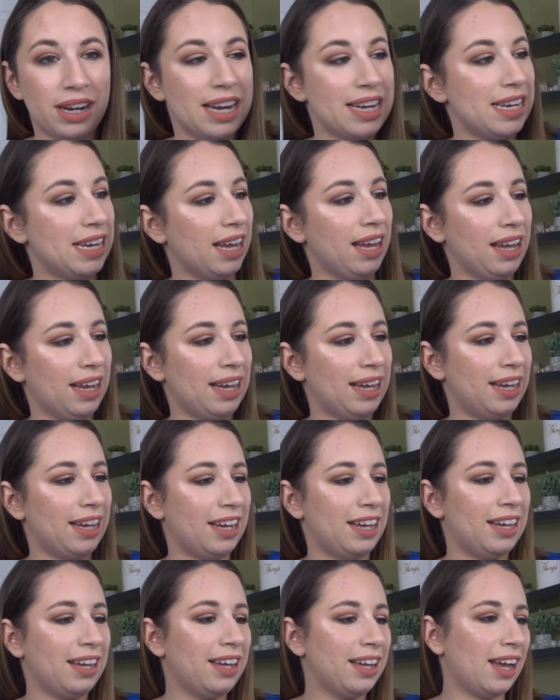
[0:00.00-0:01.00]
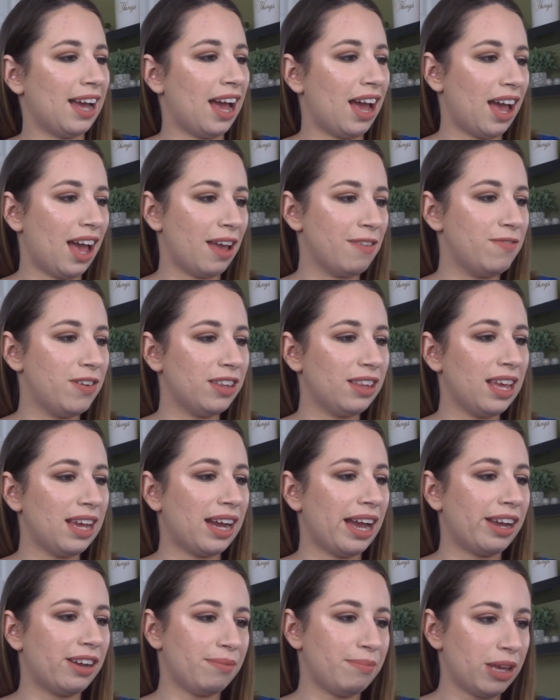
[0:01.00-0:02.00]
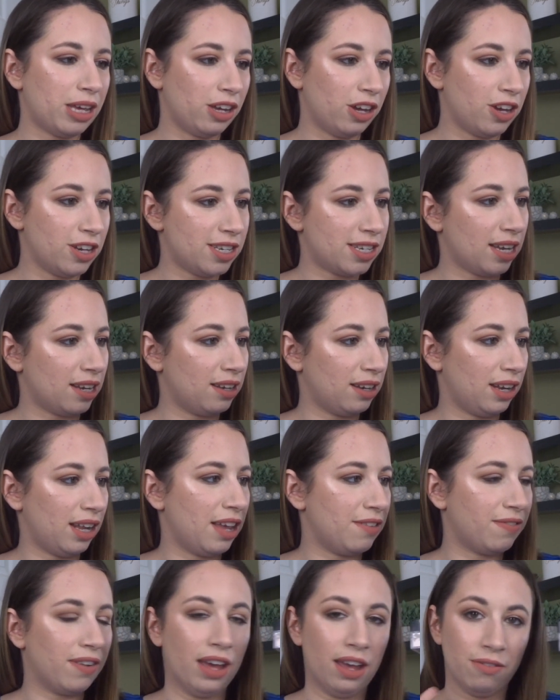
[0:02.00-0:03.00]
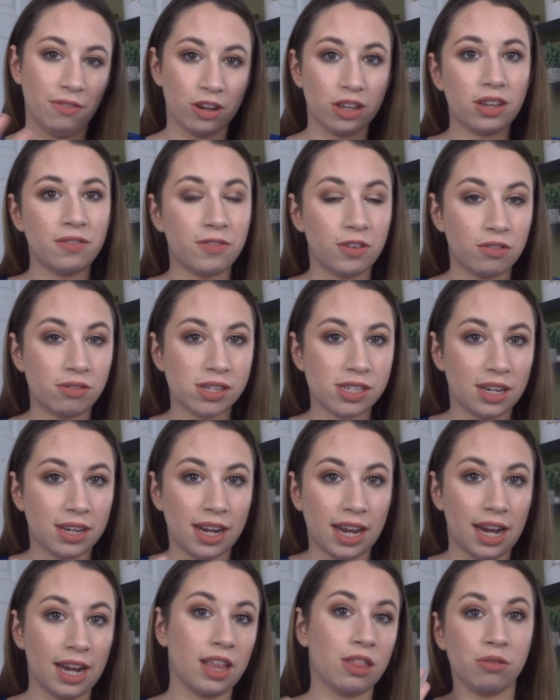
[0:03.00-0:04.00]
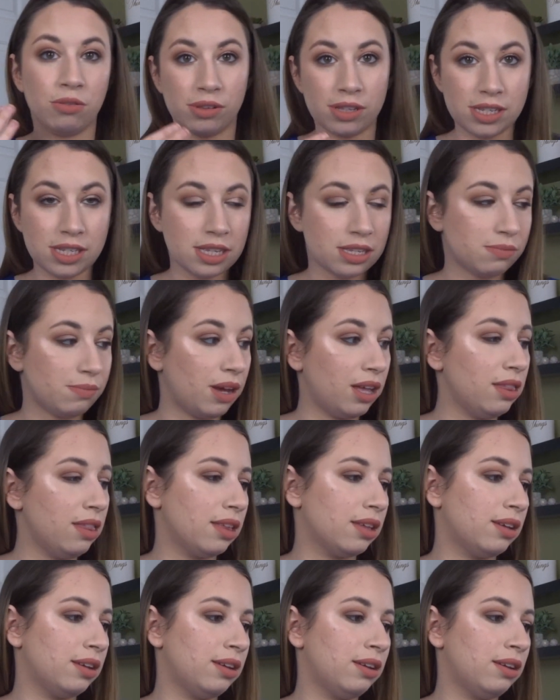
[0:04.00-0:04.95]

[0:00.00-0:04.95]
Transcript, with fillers: idea. Uh, I feel like I could make a good dip if I really focus on getting through this this month.